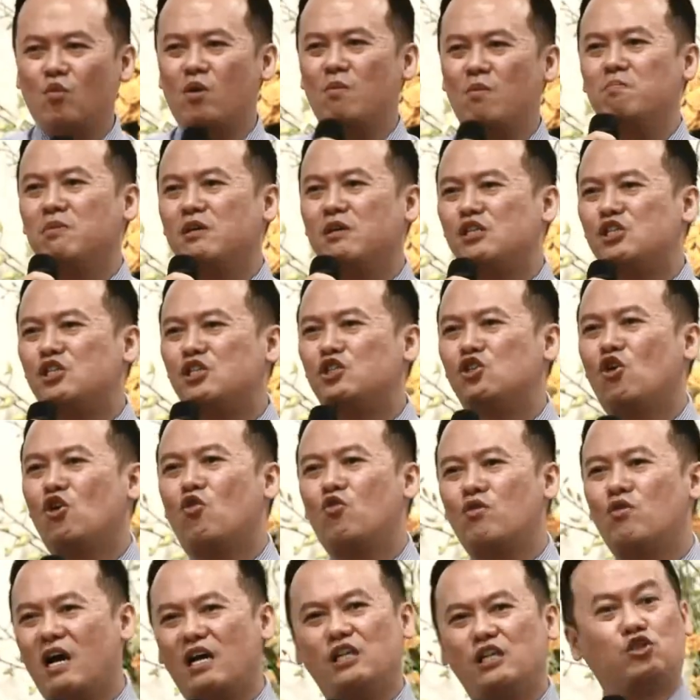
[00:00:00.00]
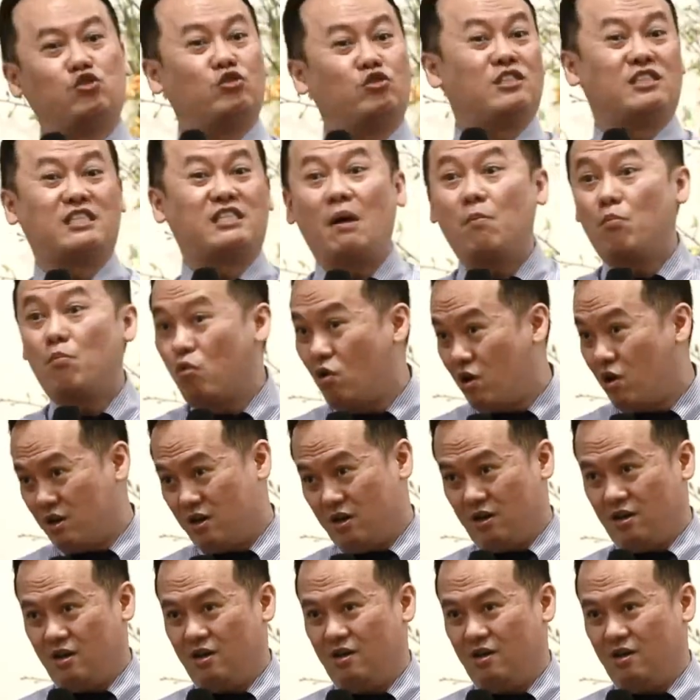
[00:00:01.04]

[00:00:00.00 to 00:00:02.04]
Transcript: be so nice to someone,